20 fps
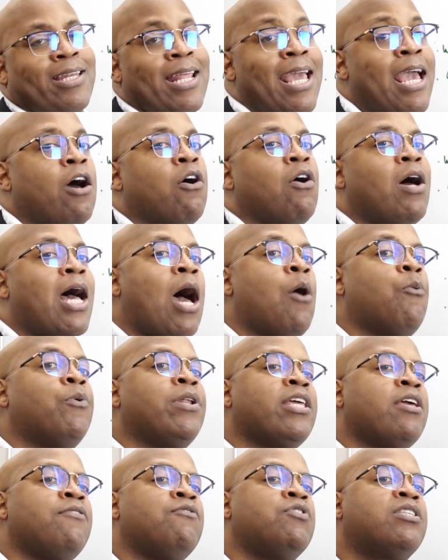Now, I want
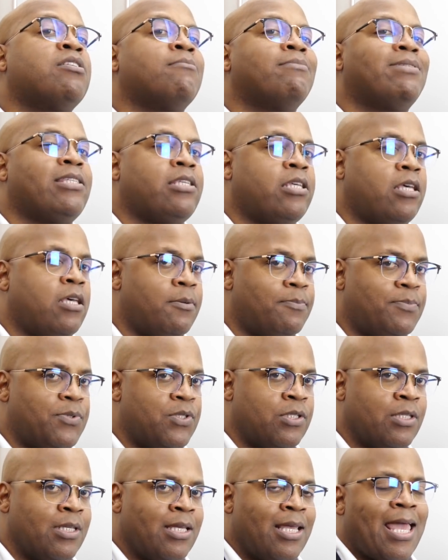to give you some
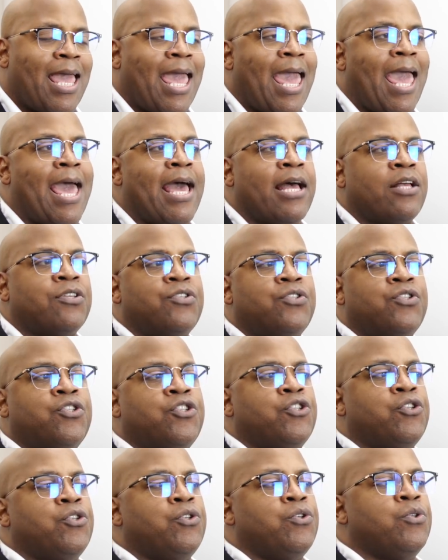tips as
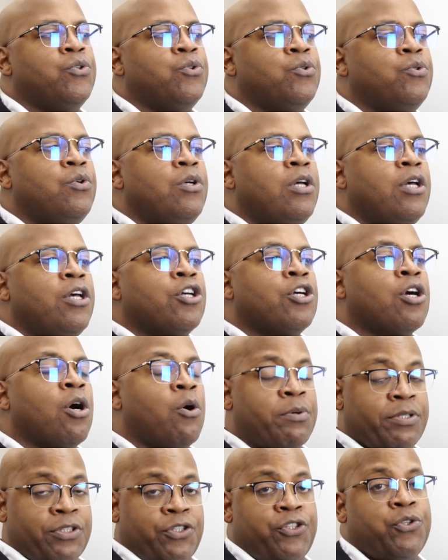to
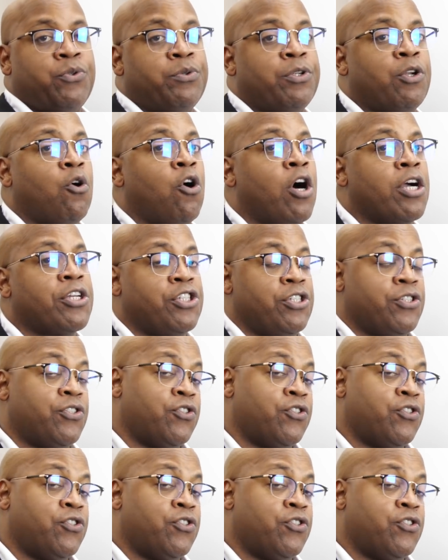going to an auction.